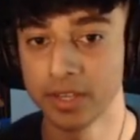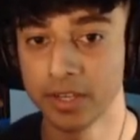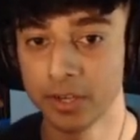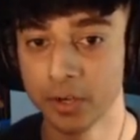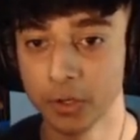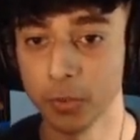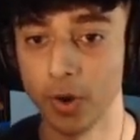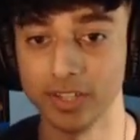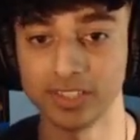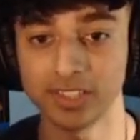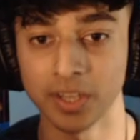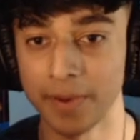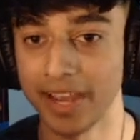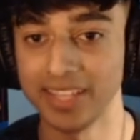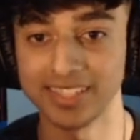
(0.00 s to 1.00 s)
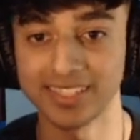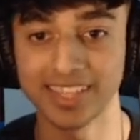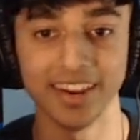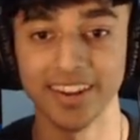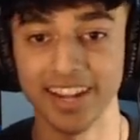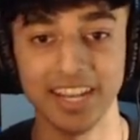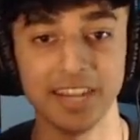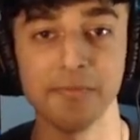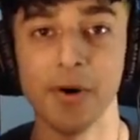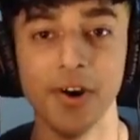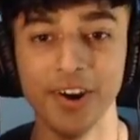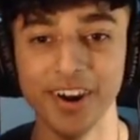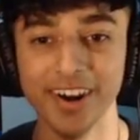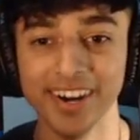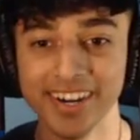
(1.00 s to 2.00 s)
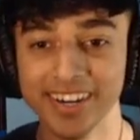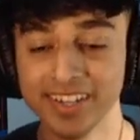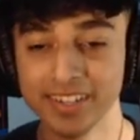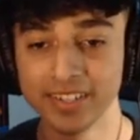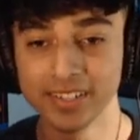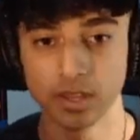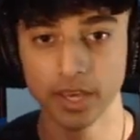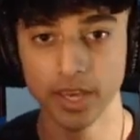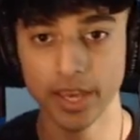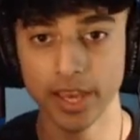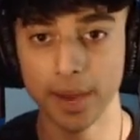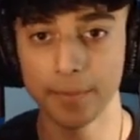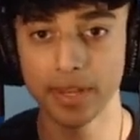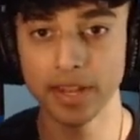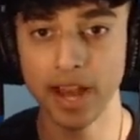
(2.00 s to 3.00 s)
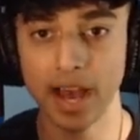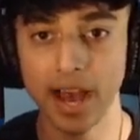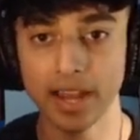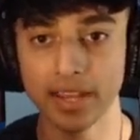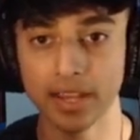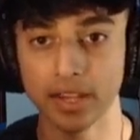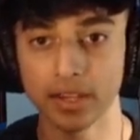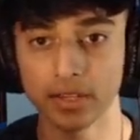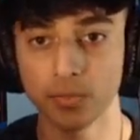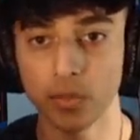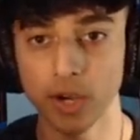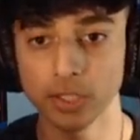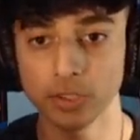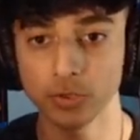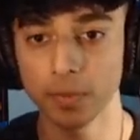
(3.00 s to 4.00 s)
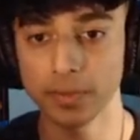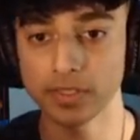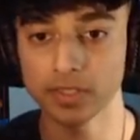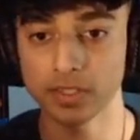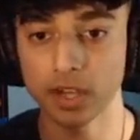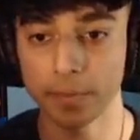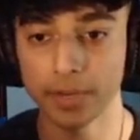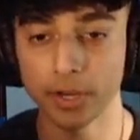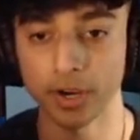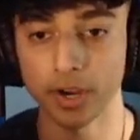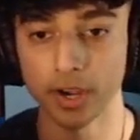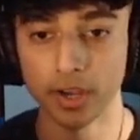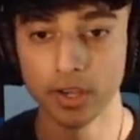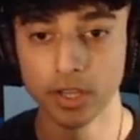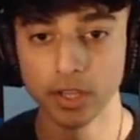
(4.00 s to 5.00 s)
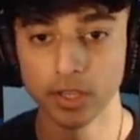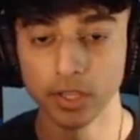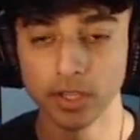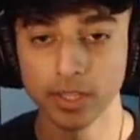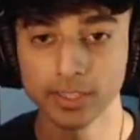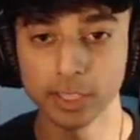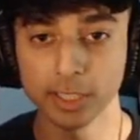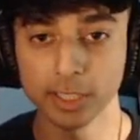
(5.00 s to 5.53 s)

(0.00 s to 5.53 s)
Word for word: Who wants some? I ain't scared anymore. Hey, I'm in the attic. Why do you want me to come here? This